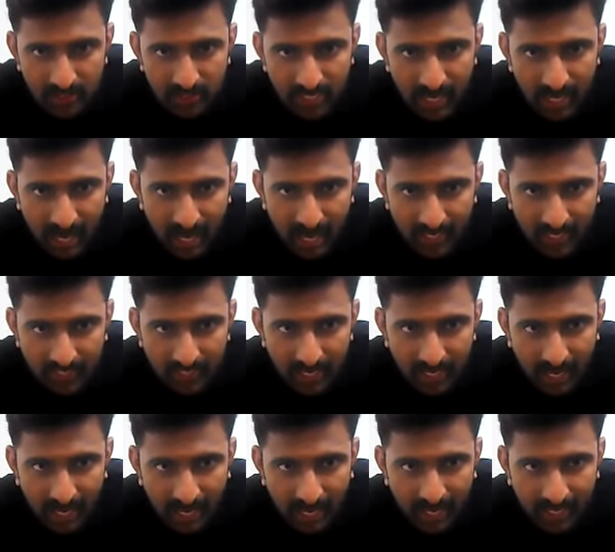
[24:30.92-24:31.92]
Stand
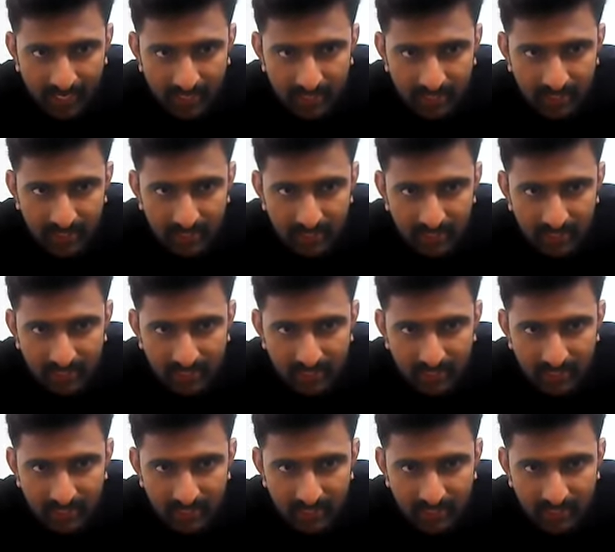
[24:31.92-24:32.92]
at
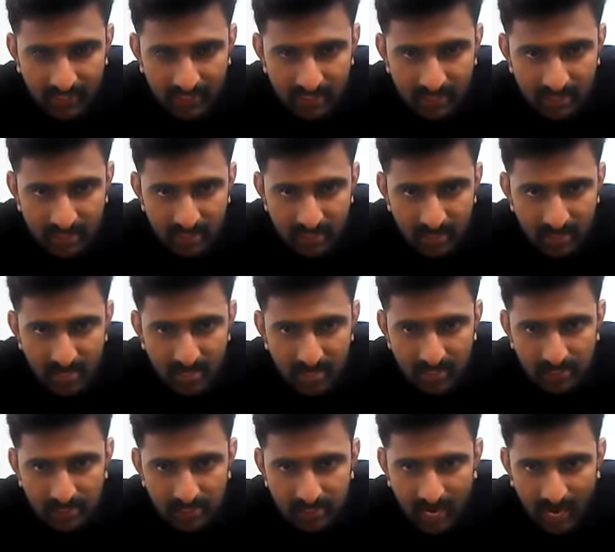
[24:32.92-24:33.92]
ease,
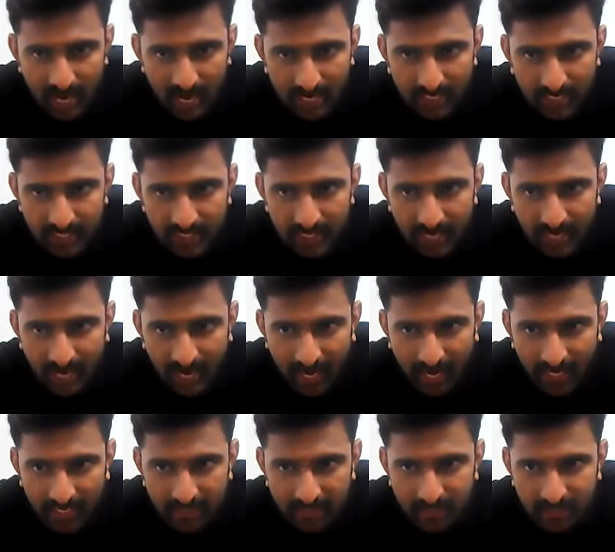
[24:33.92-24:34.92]
stand
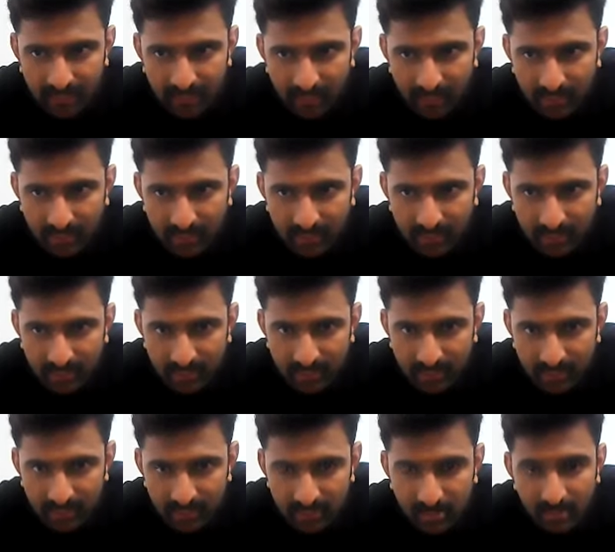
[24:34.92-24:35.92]
at
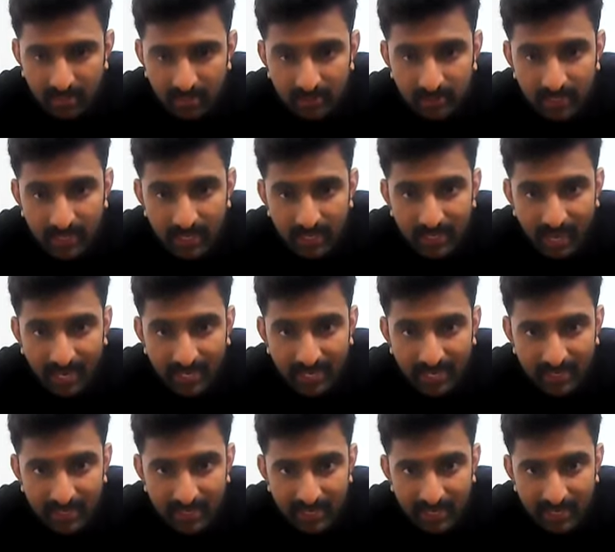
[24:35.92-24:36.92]
ease. Then I
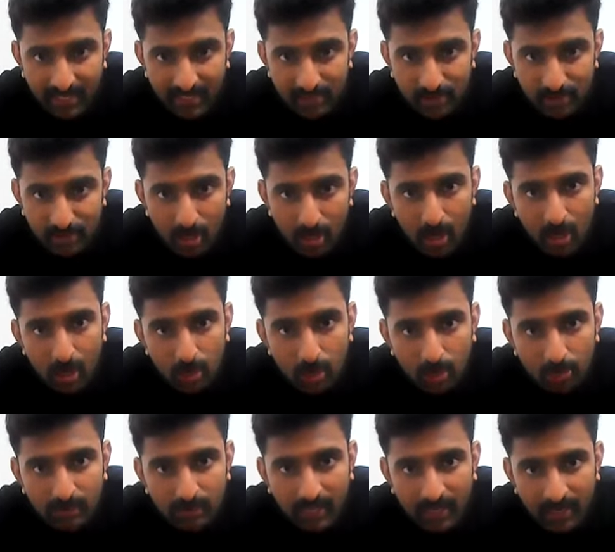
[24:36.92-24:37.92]
realize,
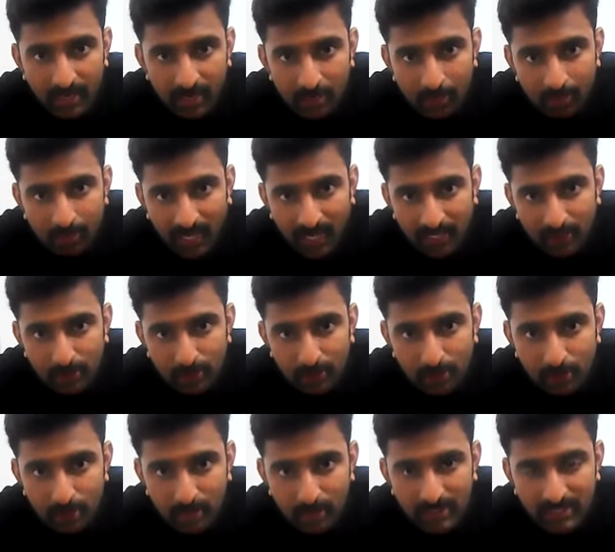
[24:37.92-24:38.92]
okay, I
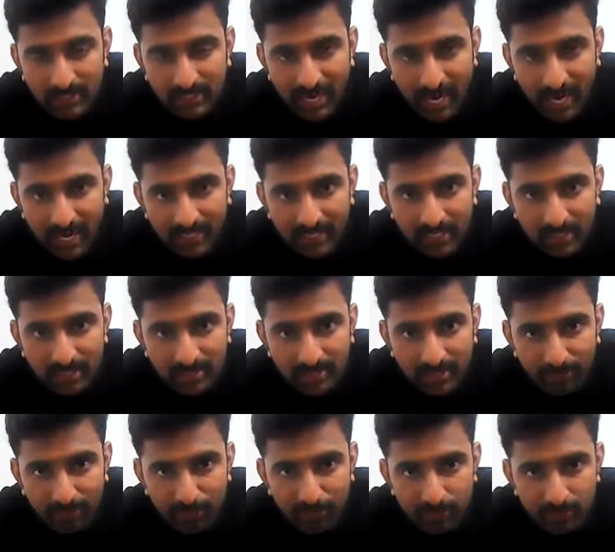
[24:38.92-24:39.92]
should not stand
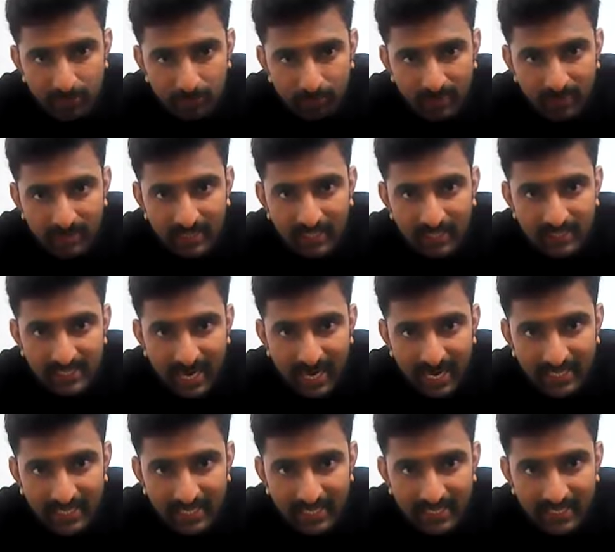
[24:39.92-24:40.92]
stiff in the
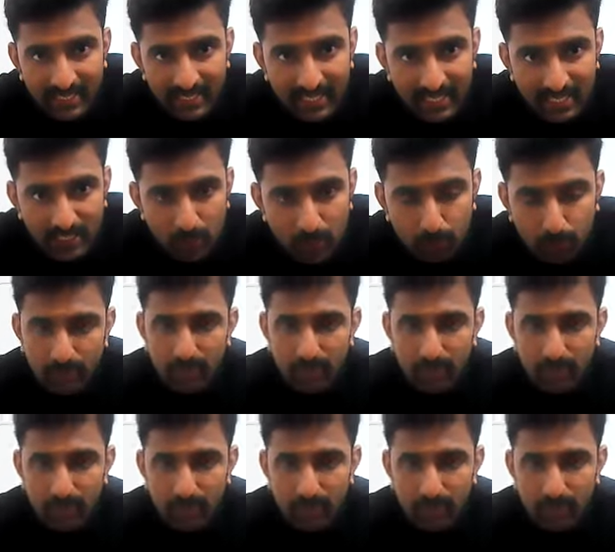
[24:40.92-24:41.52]
stand at ease